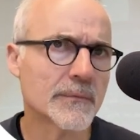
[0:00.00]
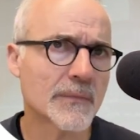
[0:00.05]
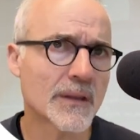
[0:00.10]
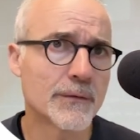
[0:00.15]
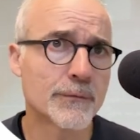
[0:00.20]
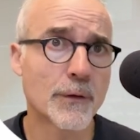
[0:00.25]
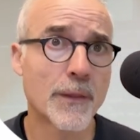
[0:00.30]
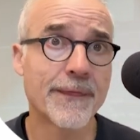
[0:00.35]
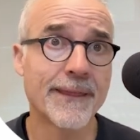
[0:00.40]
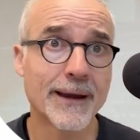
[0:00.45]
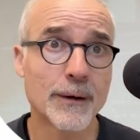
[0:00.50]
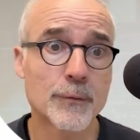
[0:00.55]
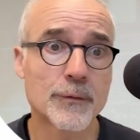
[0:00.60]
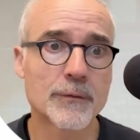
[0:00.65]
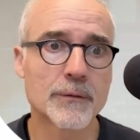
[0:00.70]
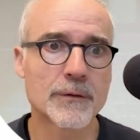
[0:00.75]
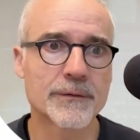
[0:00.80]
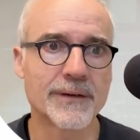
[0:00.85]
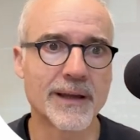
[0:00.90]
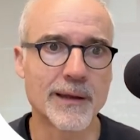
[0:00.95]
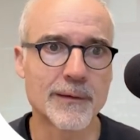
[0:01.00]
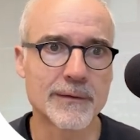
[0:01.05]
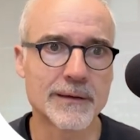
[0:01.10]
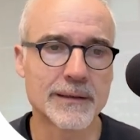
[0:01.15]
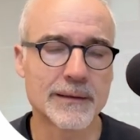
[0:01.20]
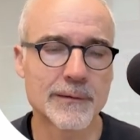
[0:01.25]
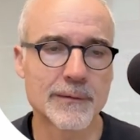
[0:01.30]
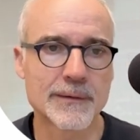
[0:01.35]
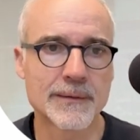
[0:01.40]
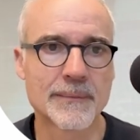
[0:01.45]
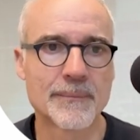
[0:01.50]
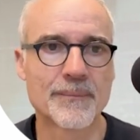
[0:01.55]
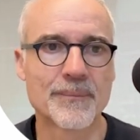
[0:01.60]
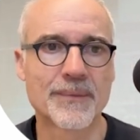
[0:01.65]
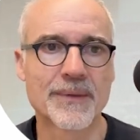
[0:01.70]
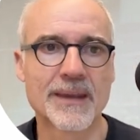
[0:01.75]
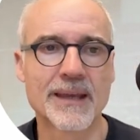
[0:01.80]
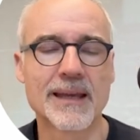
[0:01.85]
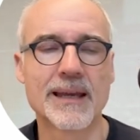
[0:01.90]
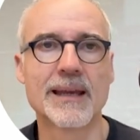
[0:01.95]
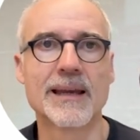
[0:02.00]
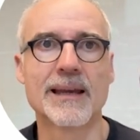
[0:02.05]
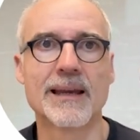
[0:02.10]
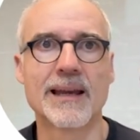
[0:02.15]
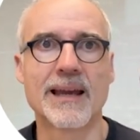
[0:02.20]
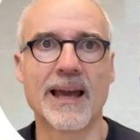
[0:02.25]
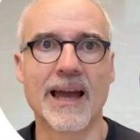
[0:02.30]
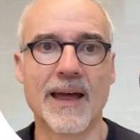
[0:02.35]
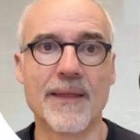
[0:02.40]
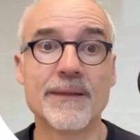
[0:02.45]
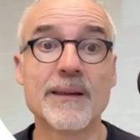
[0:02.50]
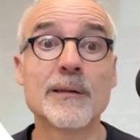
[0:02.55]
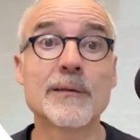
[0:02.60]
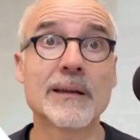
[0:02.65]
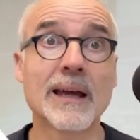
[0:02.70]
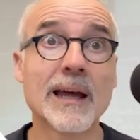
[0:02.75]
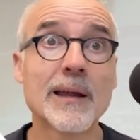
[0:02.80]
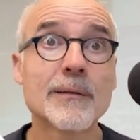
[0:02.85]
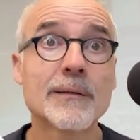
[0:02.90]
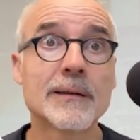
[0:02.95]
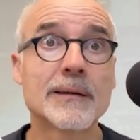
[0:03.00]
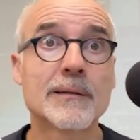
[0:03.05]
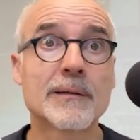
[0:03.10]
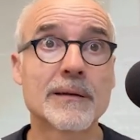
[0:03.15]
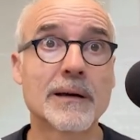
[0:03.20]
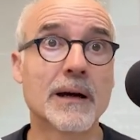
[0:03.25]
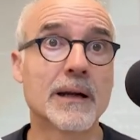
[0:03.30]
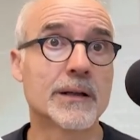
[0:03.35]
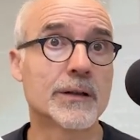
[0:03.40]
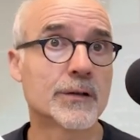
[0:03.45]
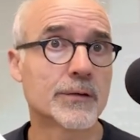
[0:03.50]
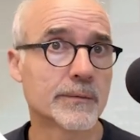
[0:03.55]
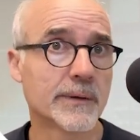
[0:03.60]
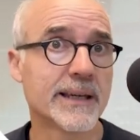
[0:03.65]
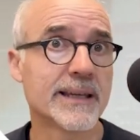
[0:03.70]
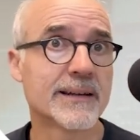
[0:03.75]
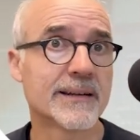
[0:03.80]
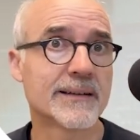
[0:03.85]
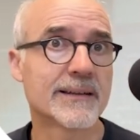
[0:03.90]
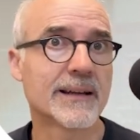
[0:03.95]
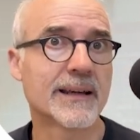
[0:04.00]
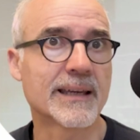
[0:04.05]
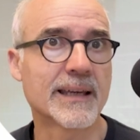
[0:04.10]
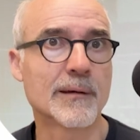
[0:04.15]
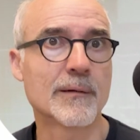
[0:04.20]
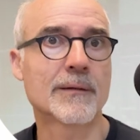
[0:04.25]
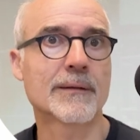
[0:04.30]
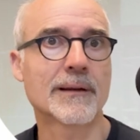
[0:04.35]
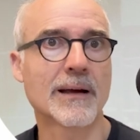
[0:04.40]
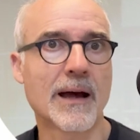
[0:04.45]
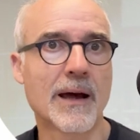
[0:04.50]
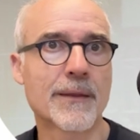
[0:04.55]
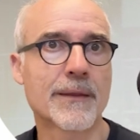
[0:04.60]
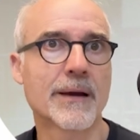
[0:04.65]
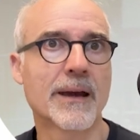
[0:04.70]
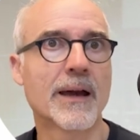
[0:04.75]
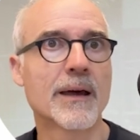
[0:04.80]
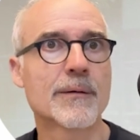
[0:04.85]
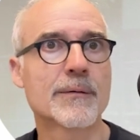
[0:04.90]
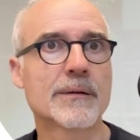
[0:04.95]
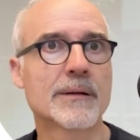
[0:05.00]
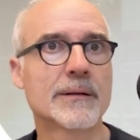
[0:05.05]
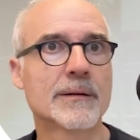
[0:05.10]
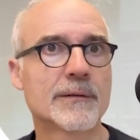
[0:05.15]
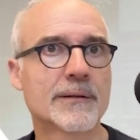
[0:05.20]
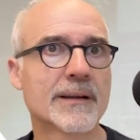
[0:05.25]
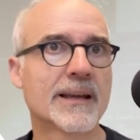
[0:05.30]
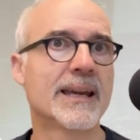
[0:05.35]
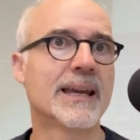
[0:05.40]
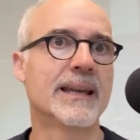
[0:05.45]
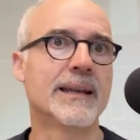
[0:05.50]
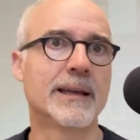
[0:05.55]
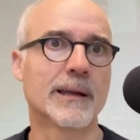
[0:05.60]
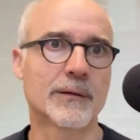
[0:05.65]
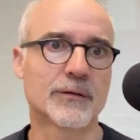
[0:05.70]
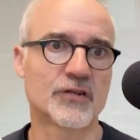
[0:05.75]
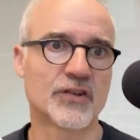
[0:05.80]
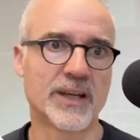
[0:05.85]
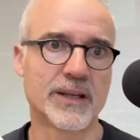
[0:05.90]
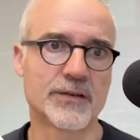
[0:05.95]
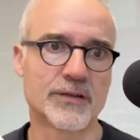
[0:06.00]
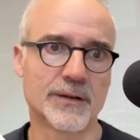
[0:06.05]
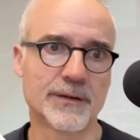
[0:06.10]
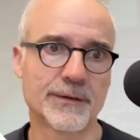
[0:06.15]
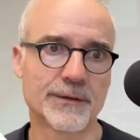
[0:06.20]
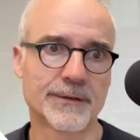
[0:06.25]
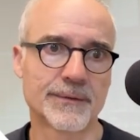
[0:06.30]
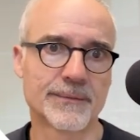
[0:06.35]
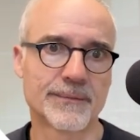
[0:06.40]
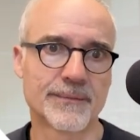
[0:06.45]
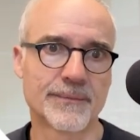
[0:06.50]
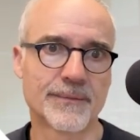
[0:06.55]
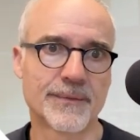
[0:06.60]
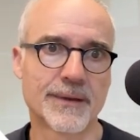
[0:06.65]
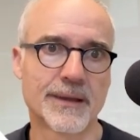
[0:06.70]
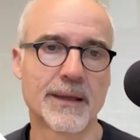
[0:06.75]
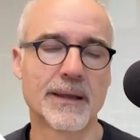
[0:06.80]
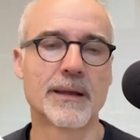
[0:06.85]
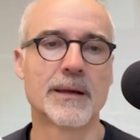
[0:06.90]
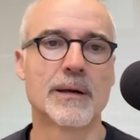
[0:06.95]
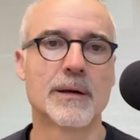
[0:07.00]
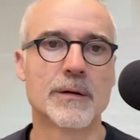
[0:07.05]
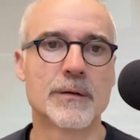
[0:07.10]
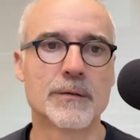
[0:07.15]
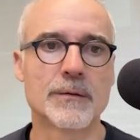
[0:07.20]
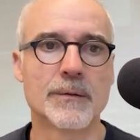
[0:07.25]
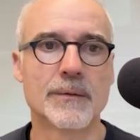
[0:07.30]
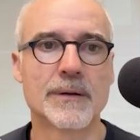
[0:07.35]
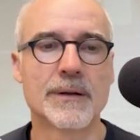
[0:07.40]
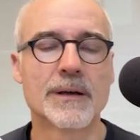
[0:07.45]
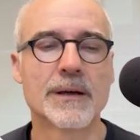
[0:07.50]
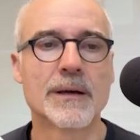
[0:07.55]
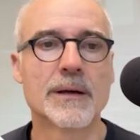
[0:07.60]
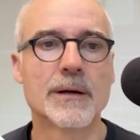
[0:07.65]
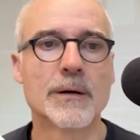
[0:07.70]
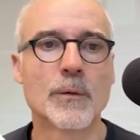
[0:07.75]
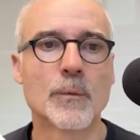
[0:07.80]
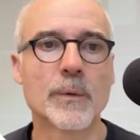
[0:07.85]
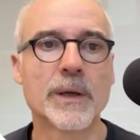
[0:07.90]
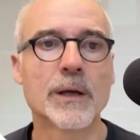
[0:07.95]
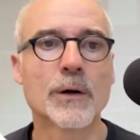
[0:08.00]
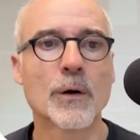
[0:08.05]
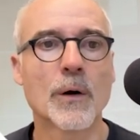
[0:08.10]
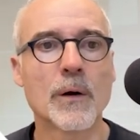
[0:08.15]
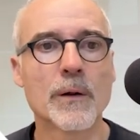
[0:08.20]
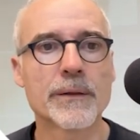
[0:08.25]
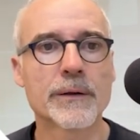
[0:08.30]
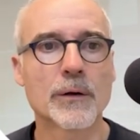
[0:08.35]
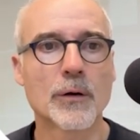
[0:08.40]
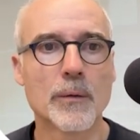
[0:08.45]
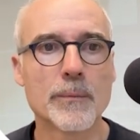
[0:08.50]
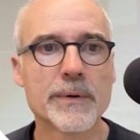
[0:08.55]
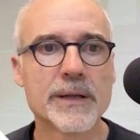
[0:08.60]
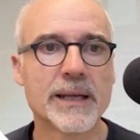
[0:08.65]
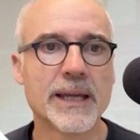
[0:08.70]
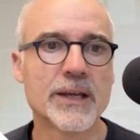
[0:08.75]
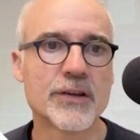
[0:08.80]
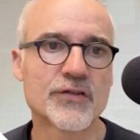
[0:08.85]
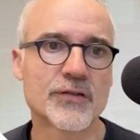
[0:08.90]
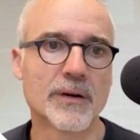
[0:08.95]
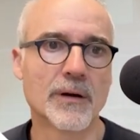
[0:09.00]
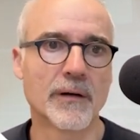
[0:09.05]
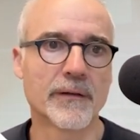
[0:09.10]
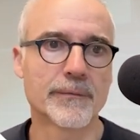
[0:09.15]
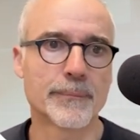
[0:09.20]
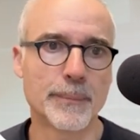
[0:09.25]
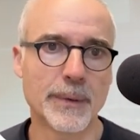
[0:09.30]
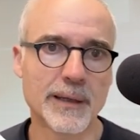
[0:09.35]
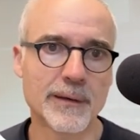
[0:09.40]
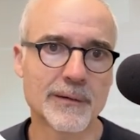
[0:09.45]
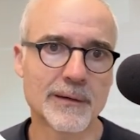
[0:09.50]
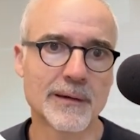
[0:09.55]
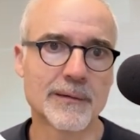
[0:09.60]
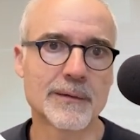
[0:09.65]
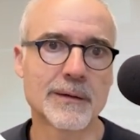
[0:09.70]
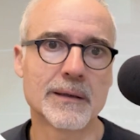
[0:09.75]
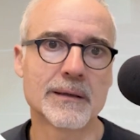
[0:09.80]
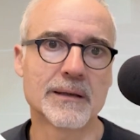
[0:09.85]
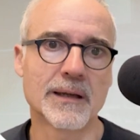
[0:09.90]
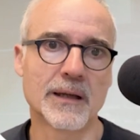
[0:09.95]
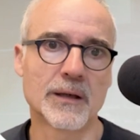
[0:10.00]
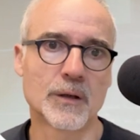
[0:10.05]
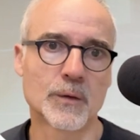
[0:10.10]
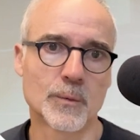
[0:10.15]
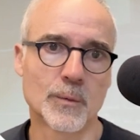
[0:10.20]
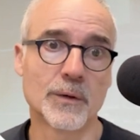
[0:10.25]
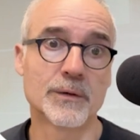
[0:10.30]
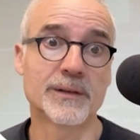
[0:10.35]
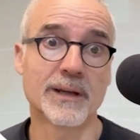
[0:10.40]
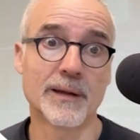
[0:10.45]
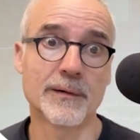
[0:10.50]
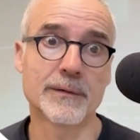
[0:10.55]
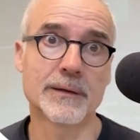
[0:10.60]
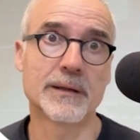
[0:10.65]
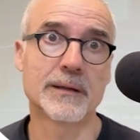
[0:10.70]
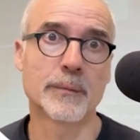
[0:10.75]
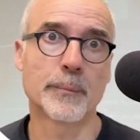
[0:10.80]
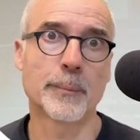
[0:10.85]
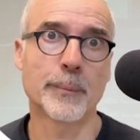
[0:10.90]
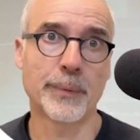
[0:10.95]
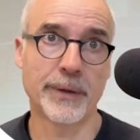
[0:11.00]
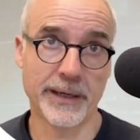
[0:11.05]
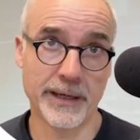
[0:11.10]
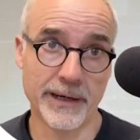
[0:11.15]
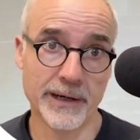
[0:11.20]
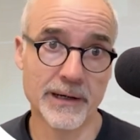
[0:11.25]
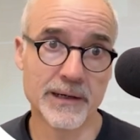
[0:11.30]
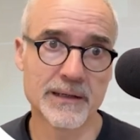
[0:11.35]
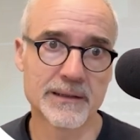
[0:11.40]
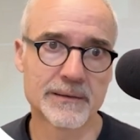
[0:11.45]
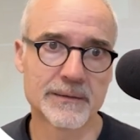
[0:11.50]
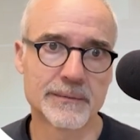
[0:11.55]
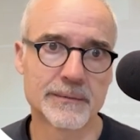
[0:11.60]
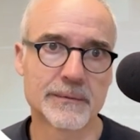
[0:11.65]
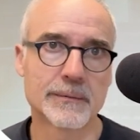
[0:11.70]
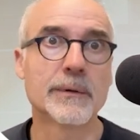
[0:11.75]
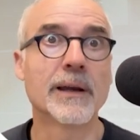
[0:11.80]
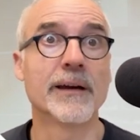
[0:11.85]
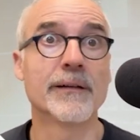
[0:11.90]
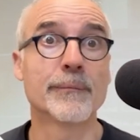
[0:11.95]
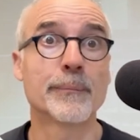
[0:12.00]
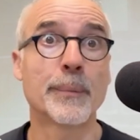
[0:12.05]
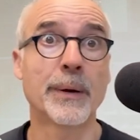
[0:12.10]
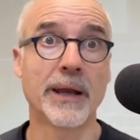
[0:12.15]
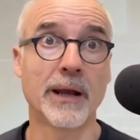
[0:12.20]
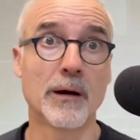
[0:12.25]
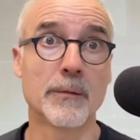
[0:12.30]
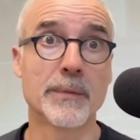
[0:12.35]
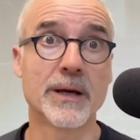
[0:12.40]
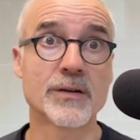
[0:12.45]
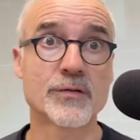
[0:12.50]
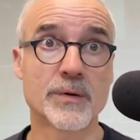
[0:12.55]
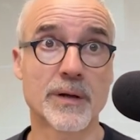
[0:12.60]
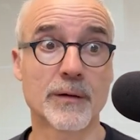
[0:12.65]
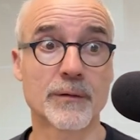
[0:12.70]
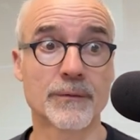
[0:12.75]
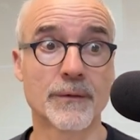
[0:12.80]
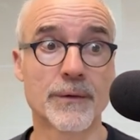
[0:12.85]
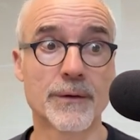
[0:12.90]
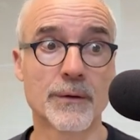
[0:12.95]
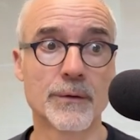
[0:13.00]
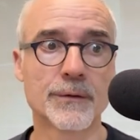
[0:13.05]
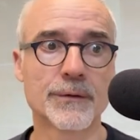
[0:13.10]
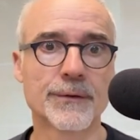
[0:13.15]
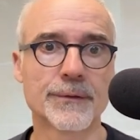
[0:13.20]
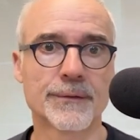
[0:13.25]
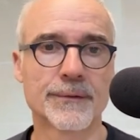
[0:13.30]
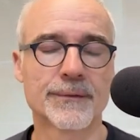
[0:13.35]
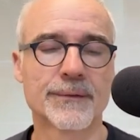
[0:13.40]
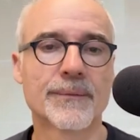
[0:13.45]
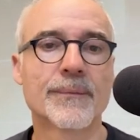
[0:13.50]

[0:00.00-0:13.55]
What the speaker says: for thousands of assets. And these assets are traded against other assets in exchanges. We call the combination of base asset and quote asset pair. We have pair metrics for those.